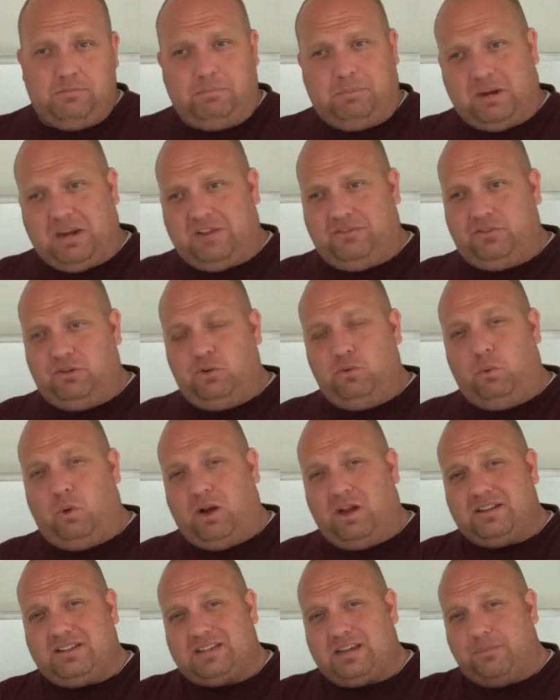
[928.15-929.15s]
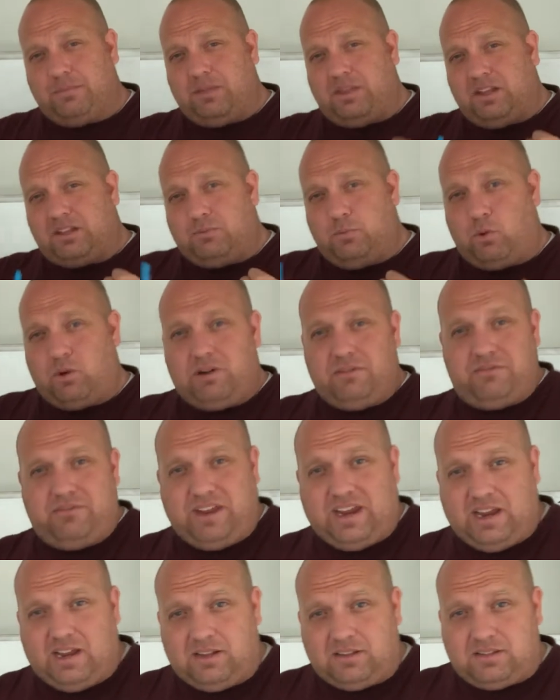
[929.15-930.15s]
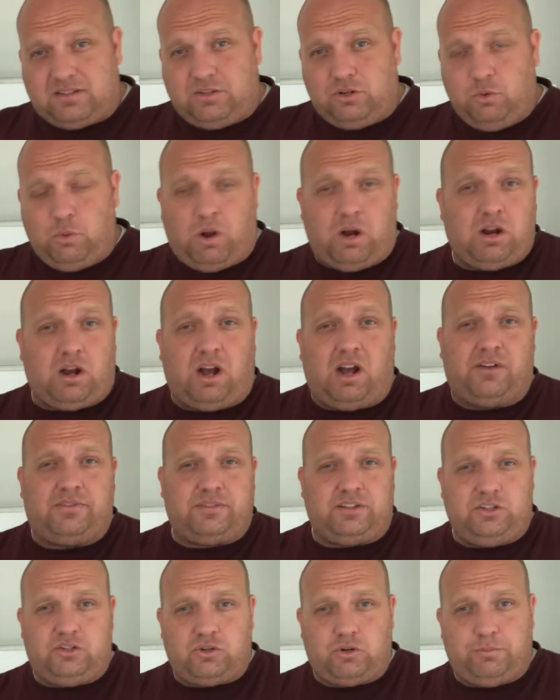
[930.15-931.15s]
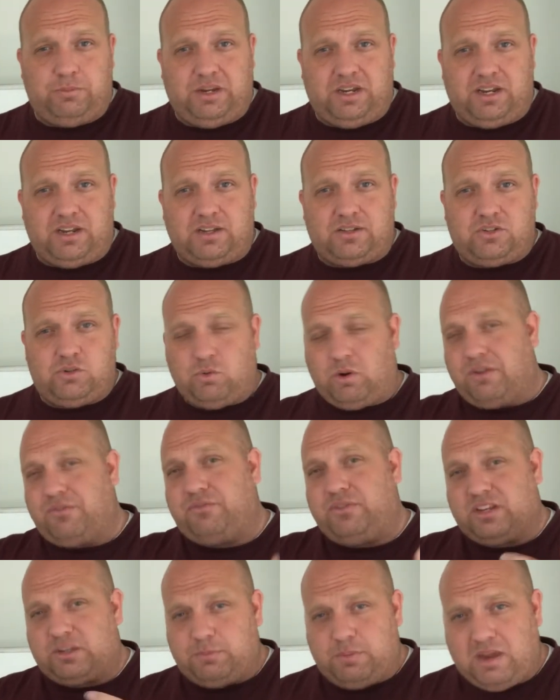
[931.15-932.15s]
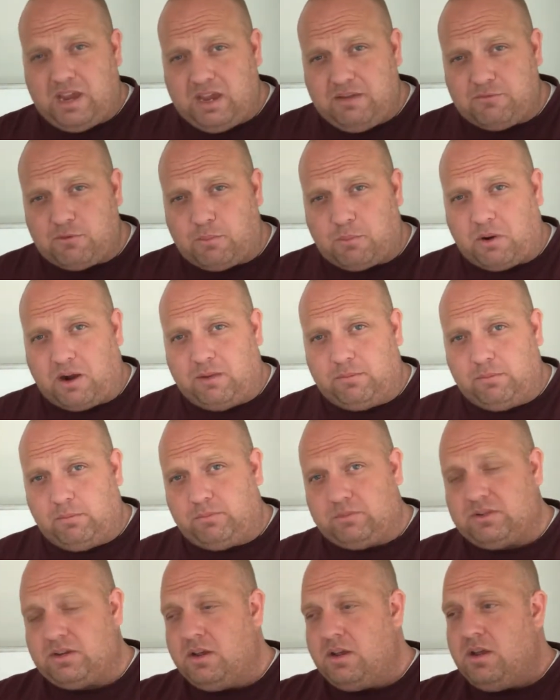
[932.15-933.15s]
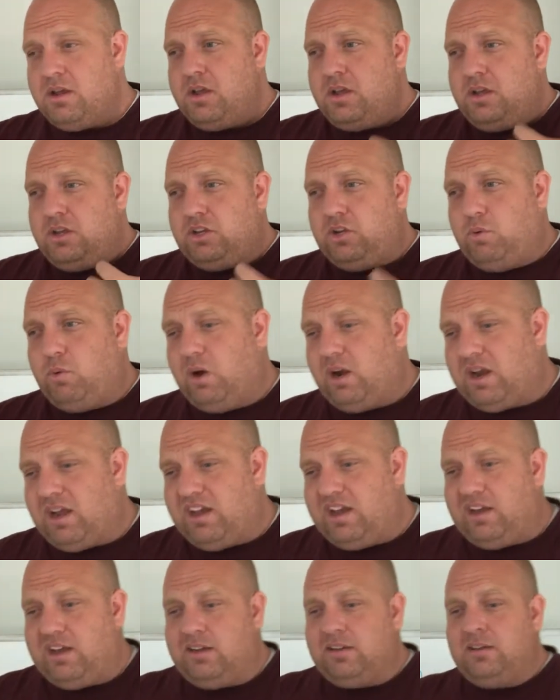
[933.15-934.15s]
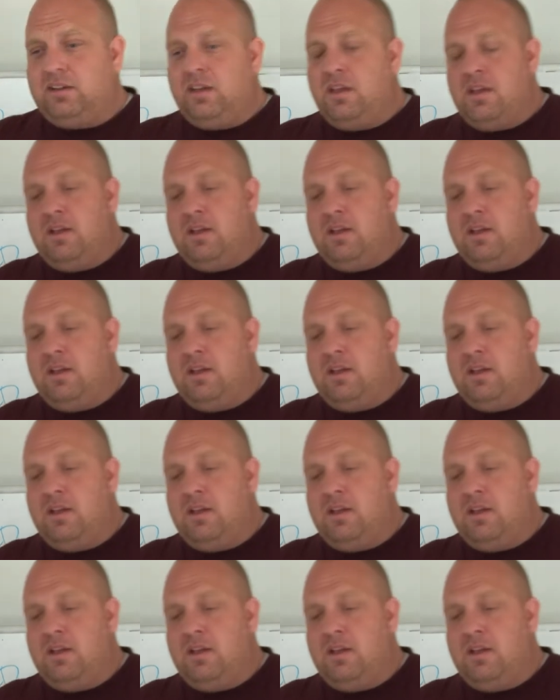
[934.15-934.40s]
But if you want something that's more advanced, you want off-leash obedience, you want to fix behavior problems, you want to,